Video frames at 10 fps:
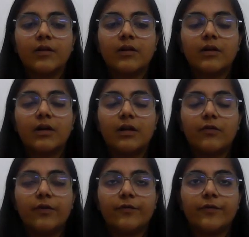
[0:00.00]
Hello
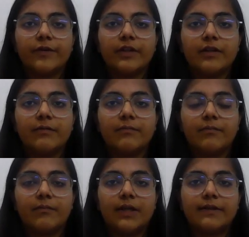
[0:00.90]
everyone,
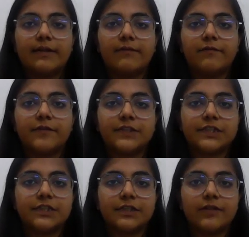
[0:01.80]
myself Kashish
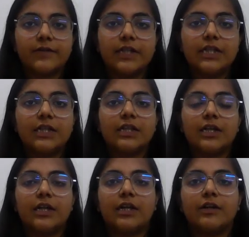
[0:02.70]
Agrawal,
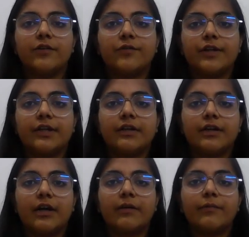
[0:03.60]
and today
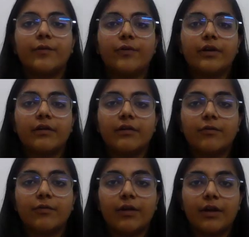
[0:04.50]
I am going to
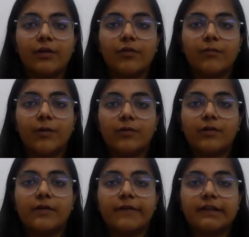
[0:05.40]
tell you about
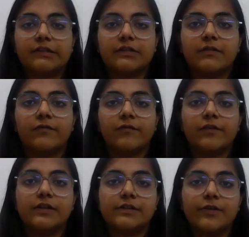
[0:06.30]
section
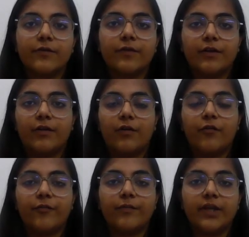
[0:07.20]
101 of
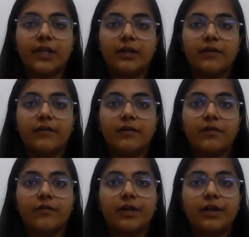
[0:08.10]
BNS
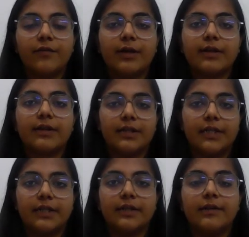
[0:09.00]
2023,
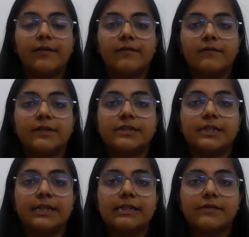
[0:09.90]
which
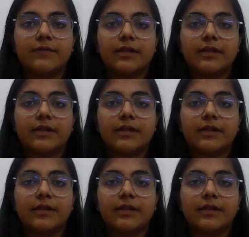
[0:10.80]
deals with